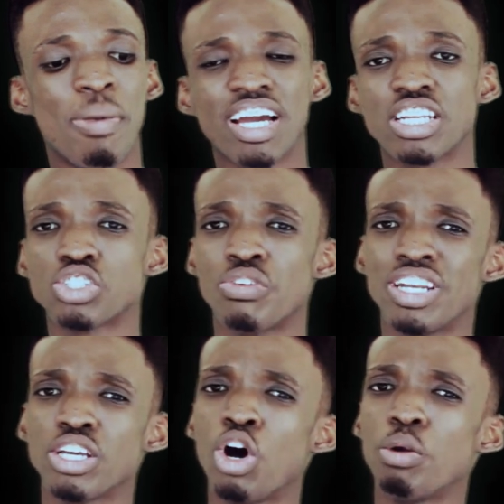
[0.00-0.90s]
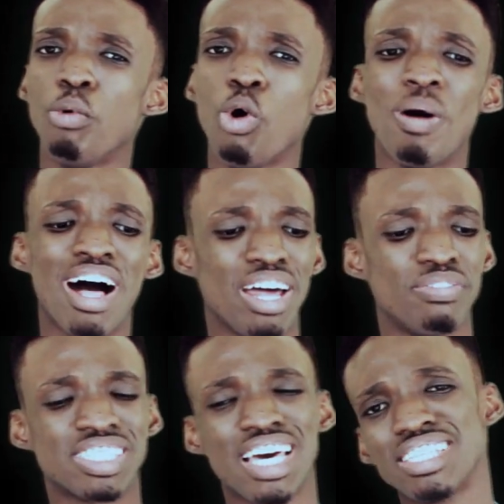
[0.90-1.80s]
Banking is already gone mobile,
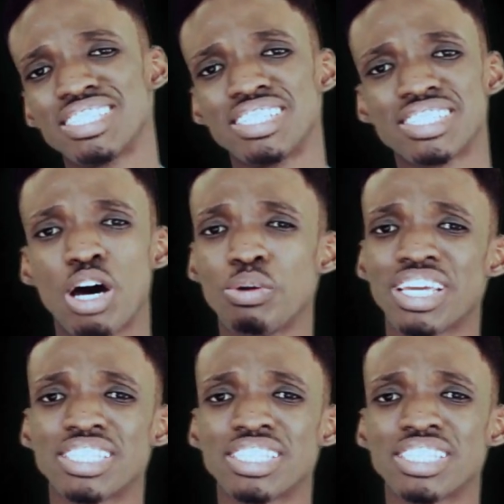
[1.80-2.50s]
advertising is now